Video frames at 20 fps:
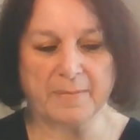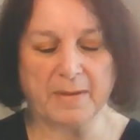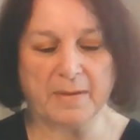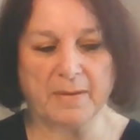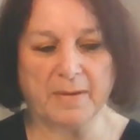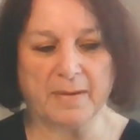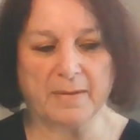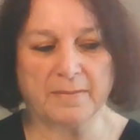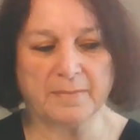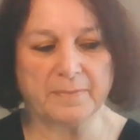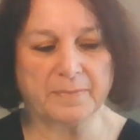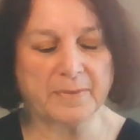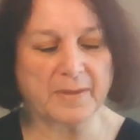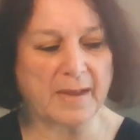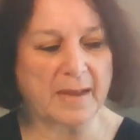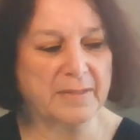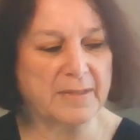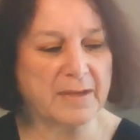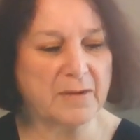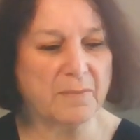I
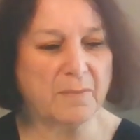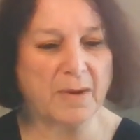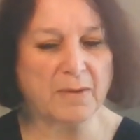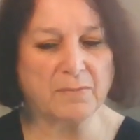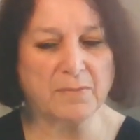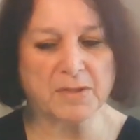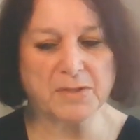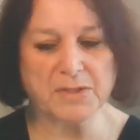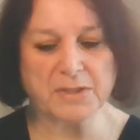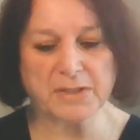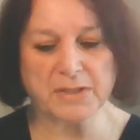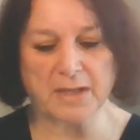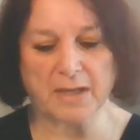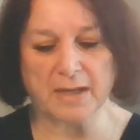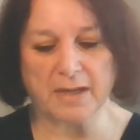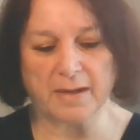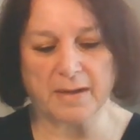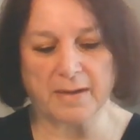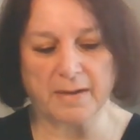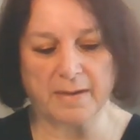think one was
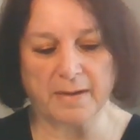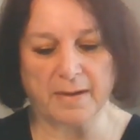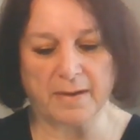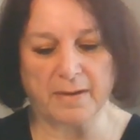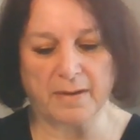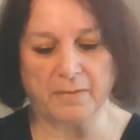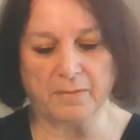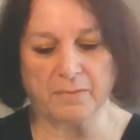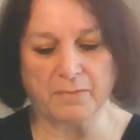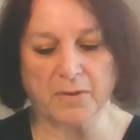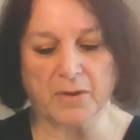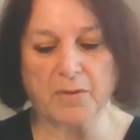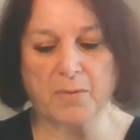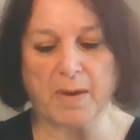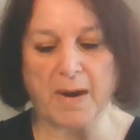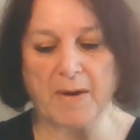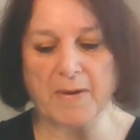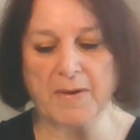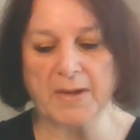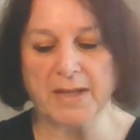
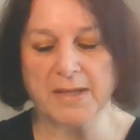requiring